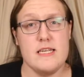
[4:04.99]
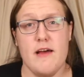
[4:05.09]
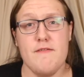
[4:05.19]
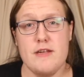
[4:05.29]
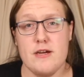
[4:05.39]

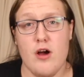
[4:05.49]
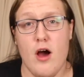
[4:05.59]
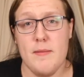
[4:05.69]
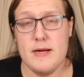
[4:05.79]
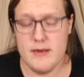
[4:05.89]
dive into
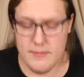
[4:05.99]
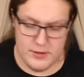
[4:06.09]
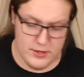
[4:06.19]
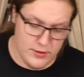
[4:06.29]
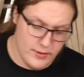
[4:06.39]
comic
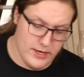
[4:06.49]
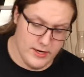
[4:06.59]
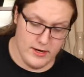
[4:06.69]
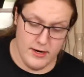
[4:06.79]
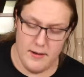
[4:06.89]
number 2
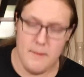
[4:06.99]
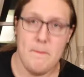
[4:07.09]
here.